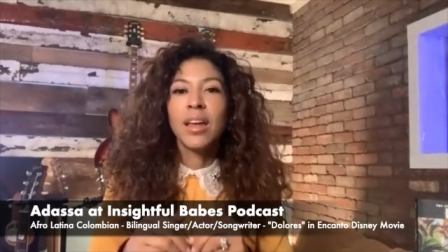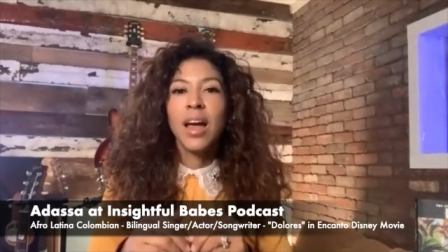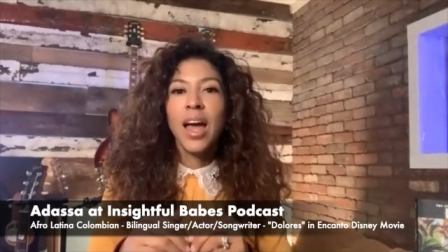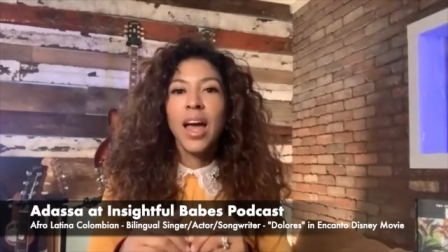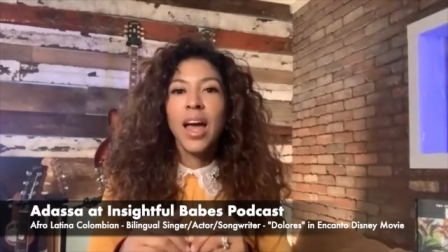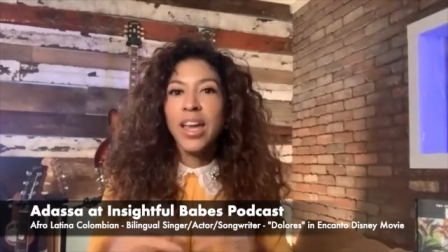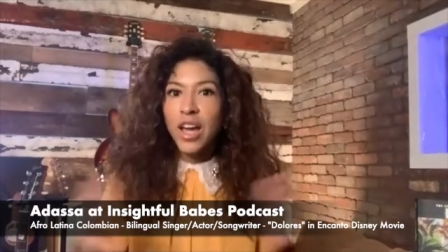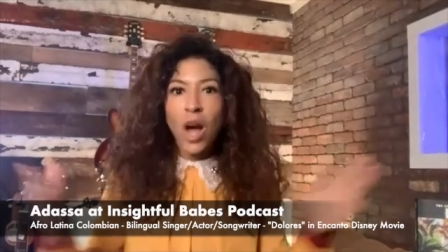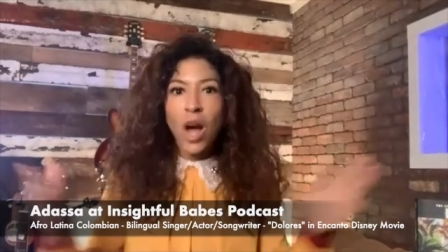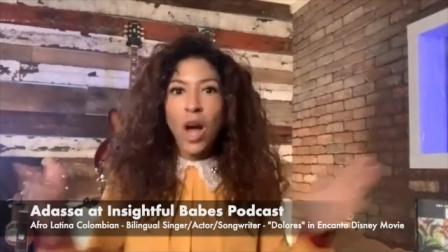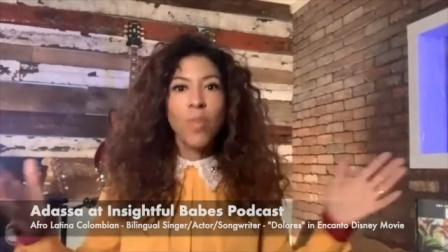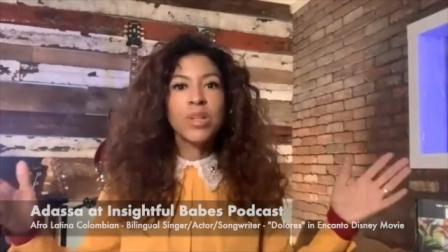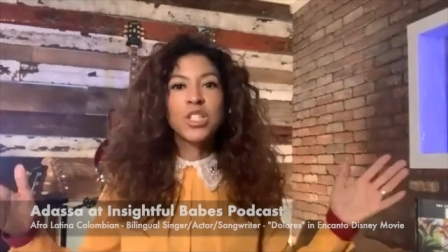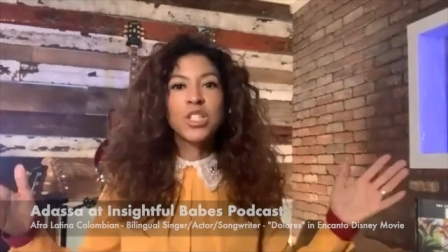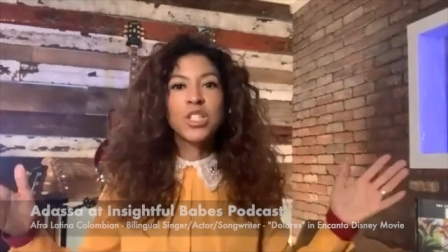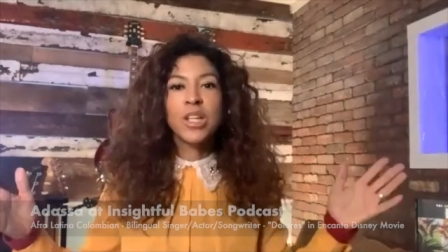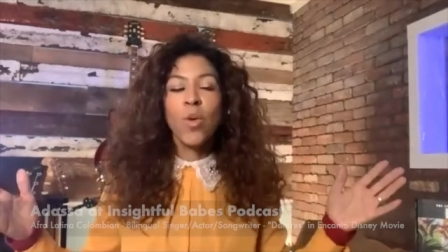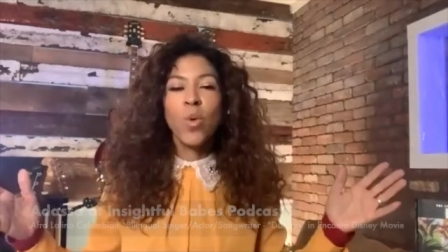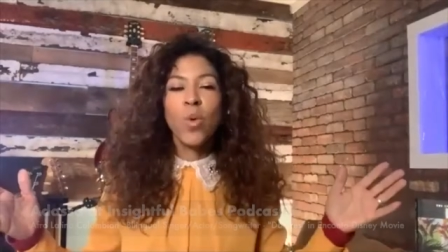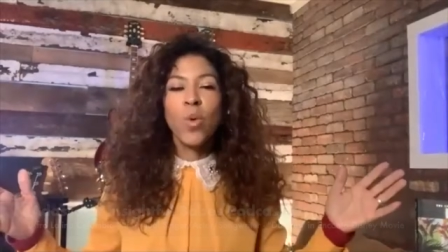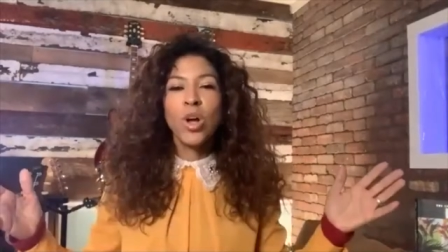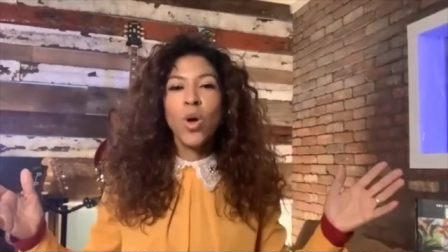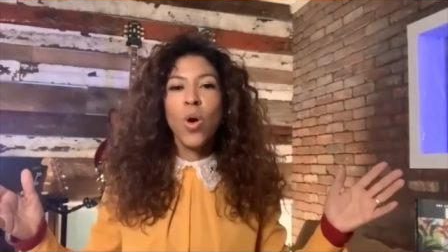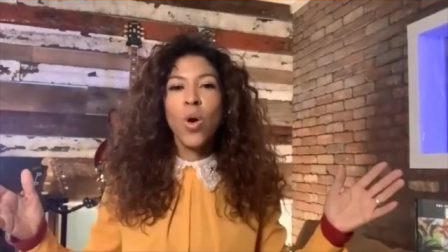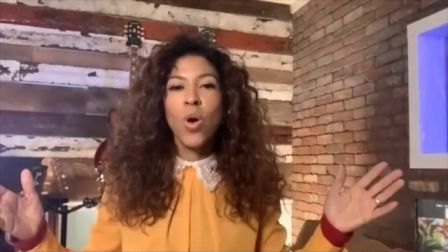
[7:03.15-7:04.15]
I accomplished
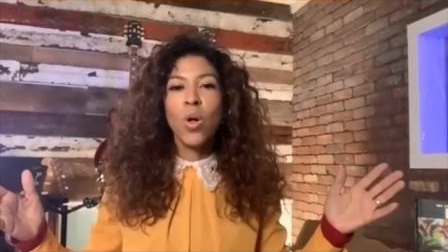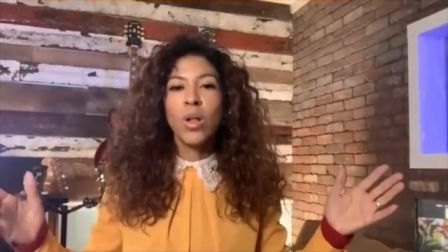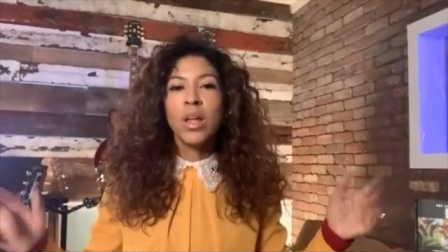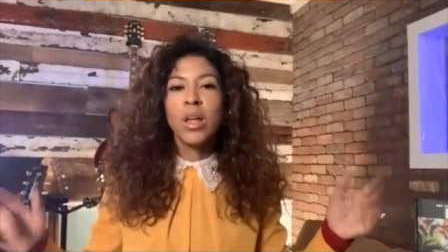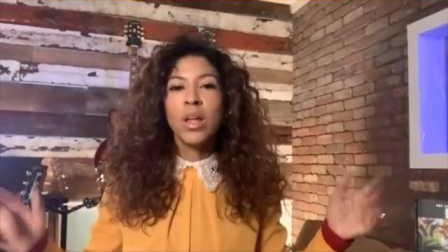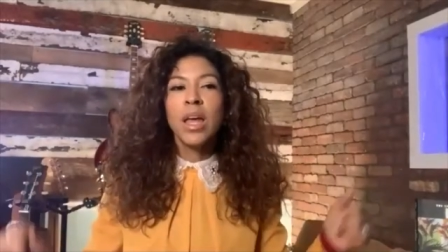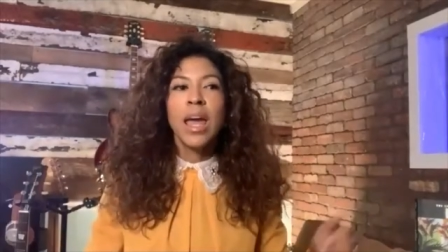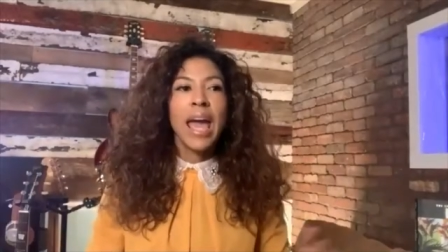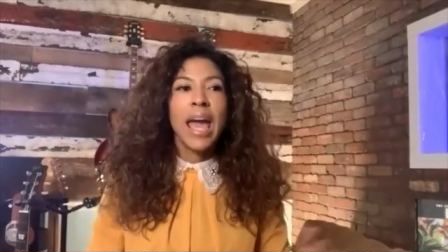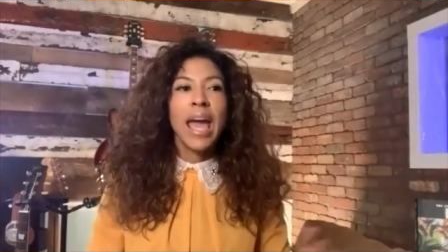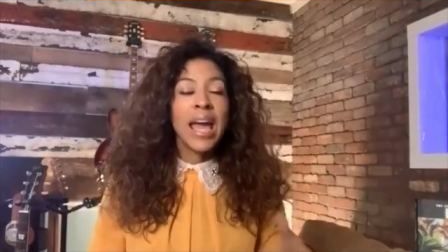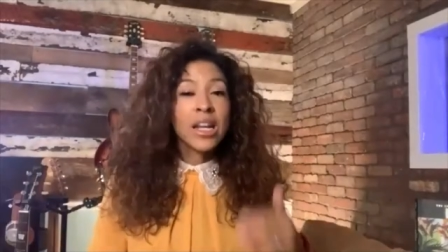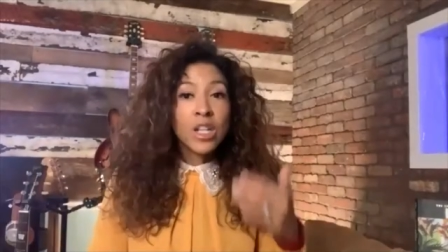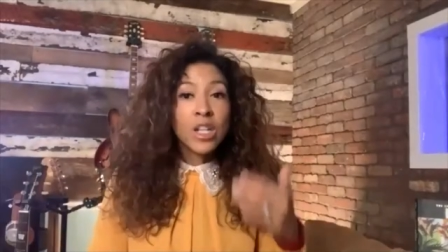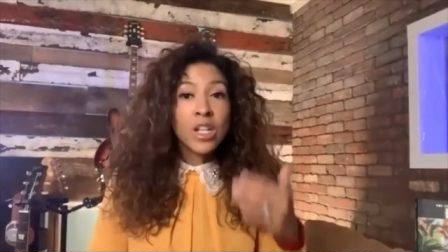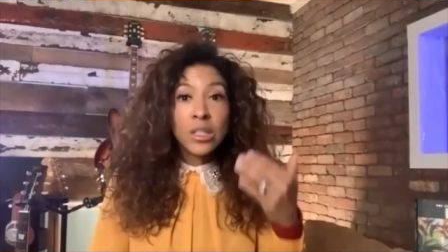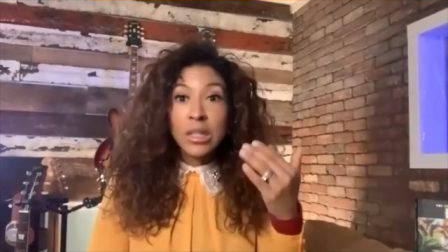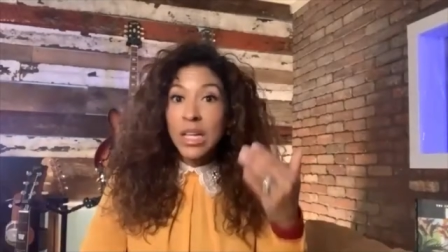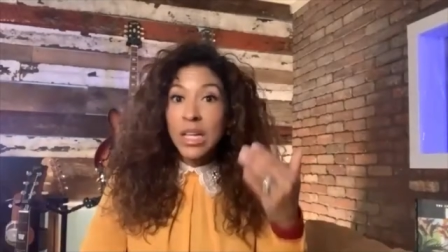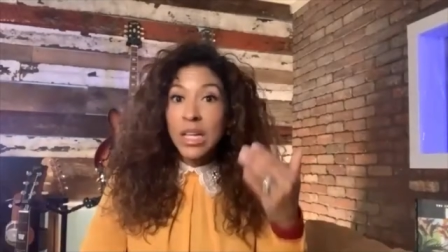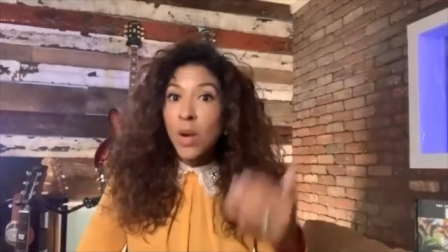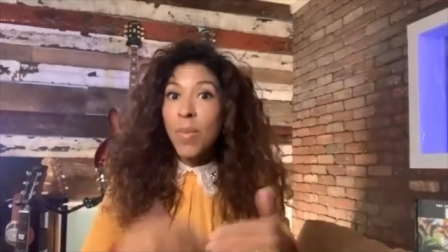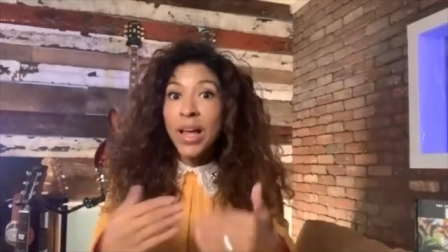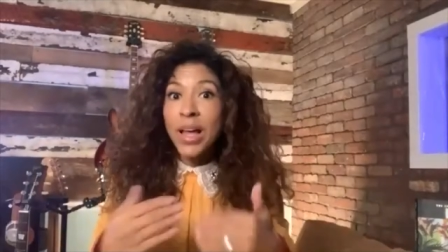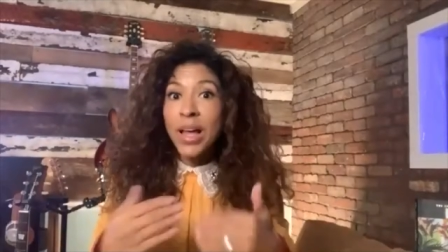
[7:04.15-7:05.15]
that one goal. And
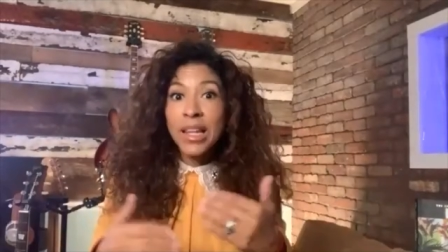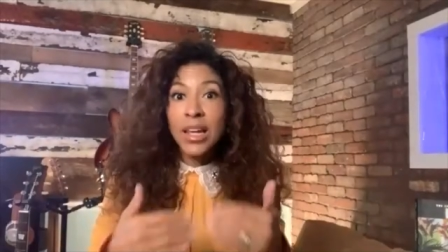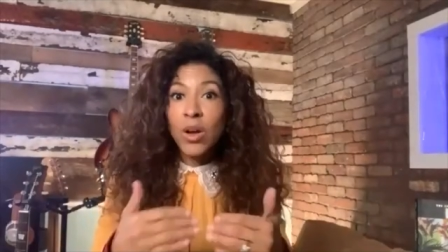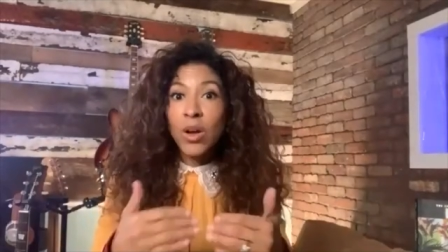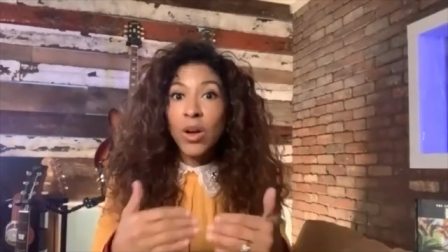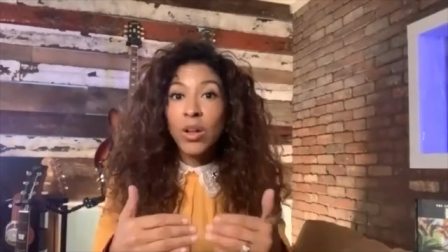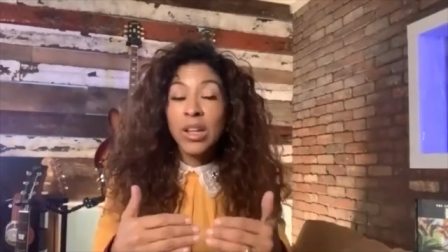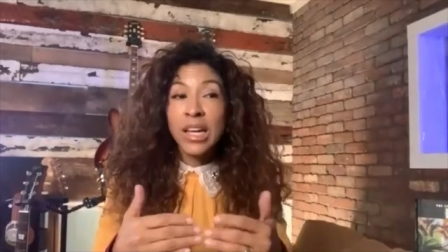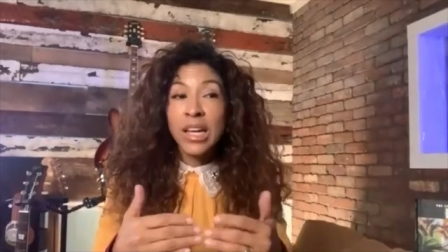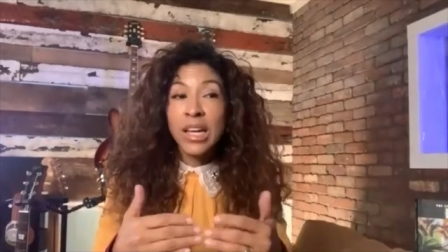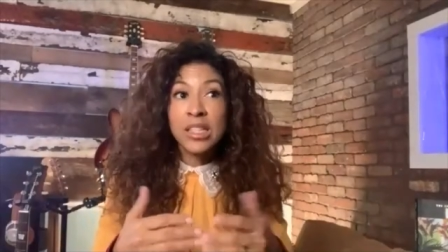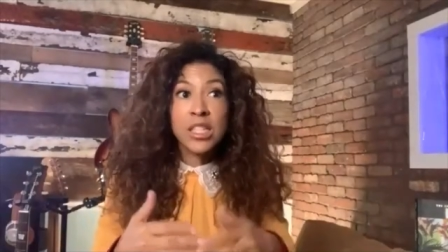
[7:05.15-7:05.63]
little by little, it's